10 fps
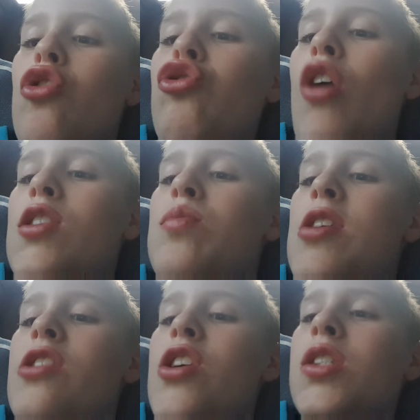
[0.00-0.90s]
Trust
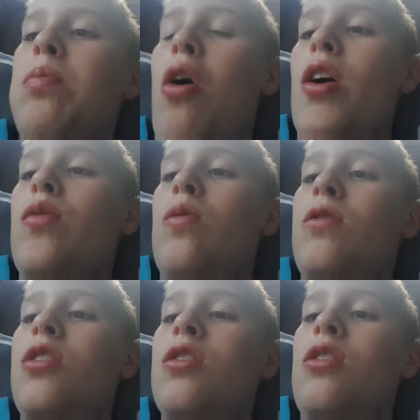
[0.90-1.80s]
me, this park will
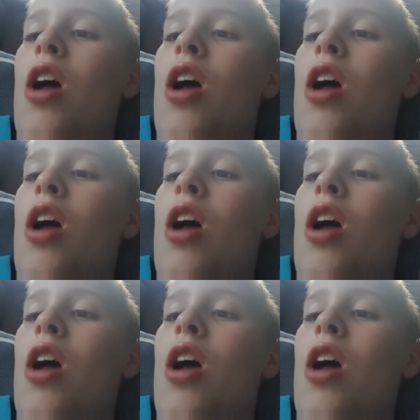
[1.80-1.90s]
just